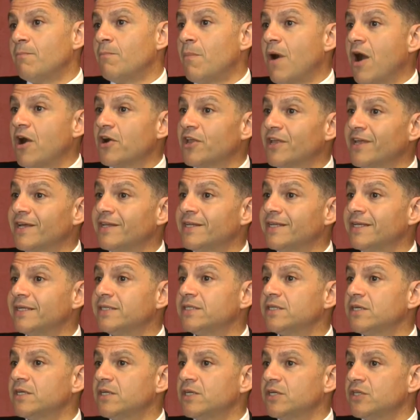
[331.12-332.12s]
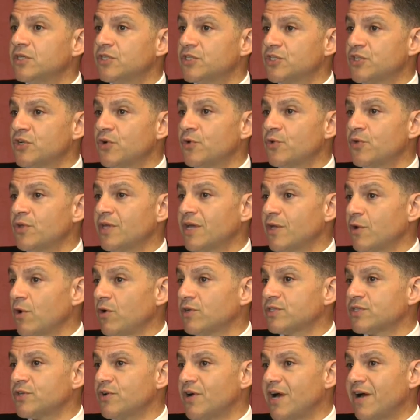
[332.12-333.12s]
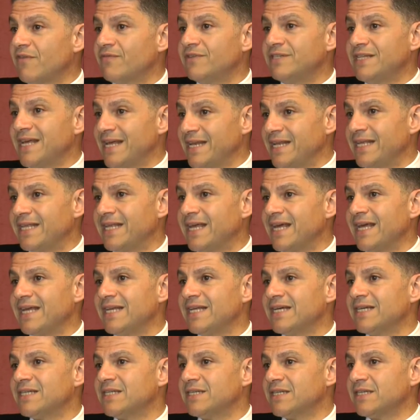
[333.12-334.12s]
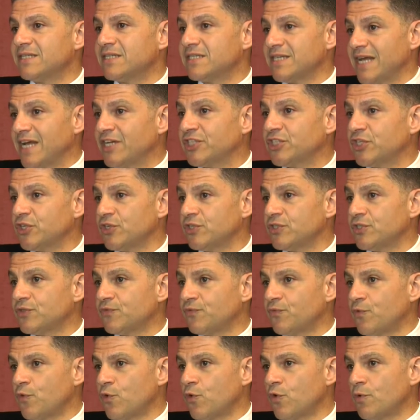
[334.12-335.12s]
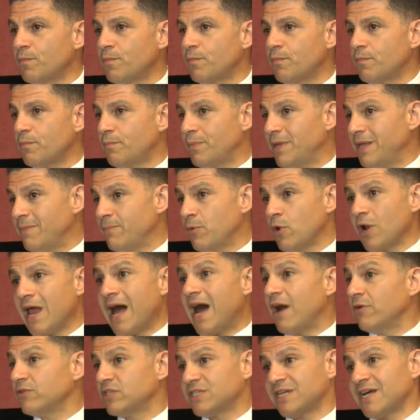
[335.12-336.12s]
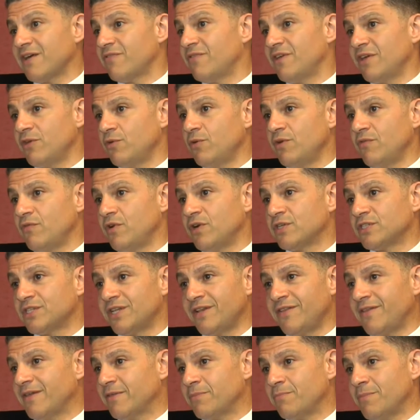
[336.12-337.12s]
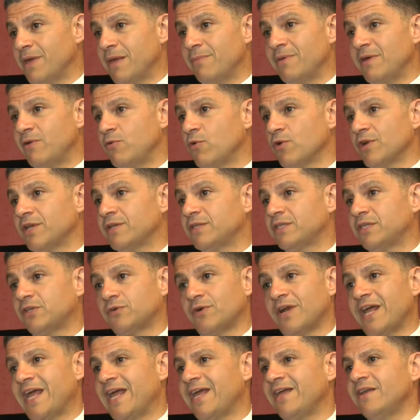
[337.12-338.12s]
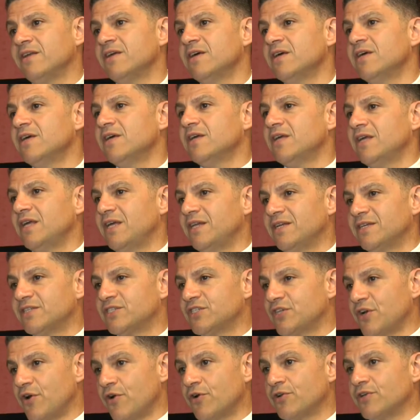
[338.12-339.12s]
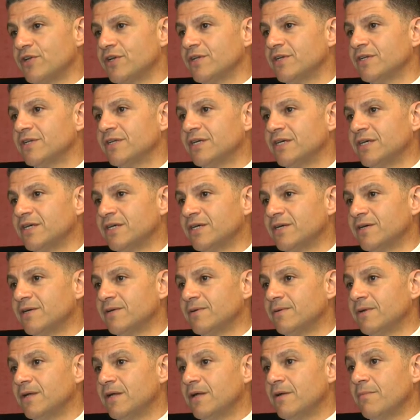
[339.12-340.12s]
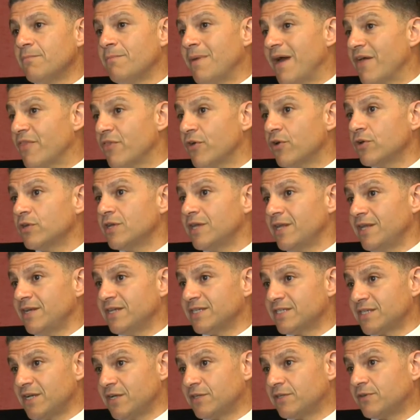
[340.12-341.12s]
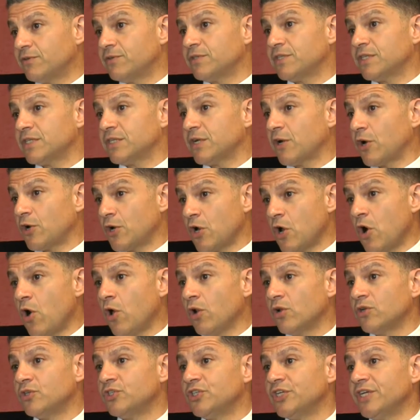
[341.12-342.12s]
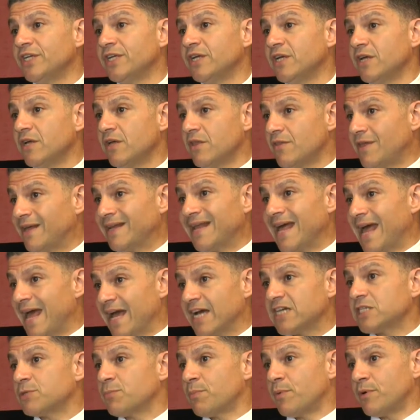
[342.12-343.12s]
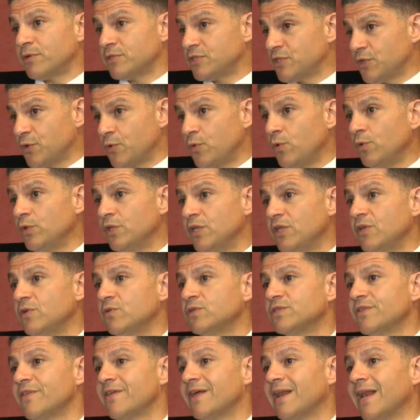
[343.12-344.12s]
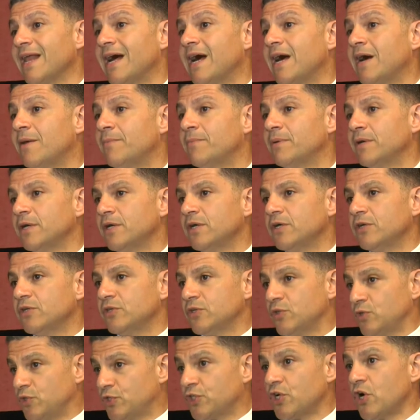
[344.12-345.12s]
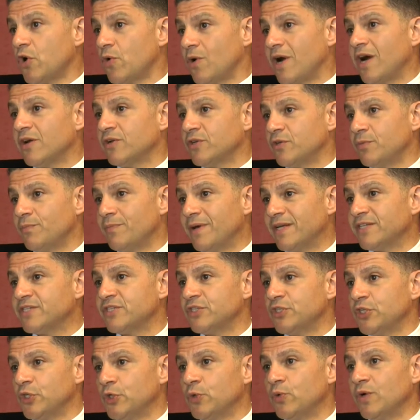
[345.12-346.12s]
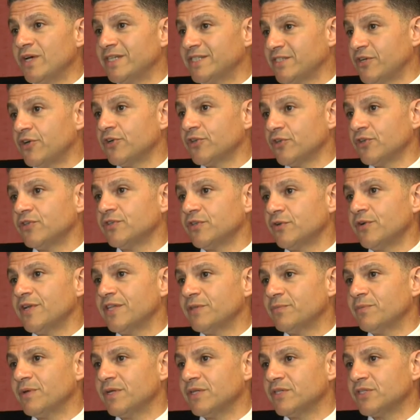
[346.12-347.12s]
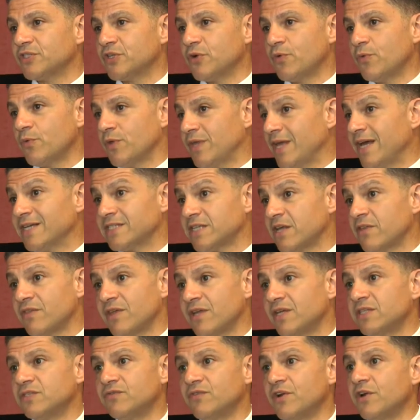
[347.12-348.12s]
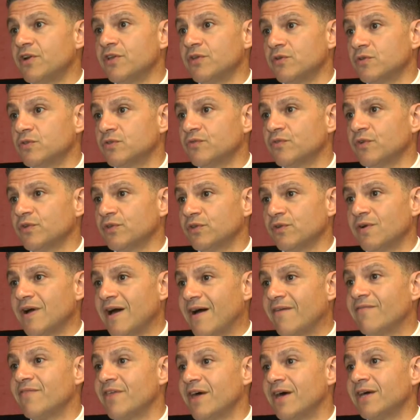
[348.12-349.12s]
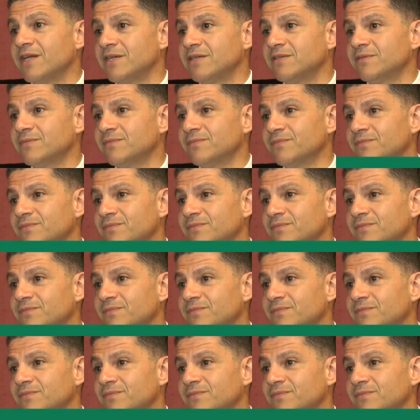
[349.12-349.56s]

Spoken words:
market it so you can also have dedicated sessions for people outside the university that maybe want to train in a certain method, in a center technology that experts could use the lab to show how to best do a certain treatment. So yes, I think it's very useful to have that.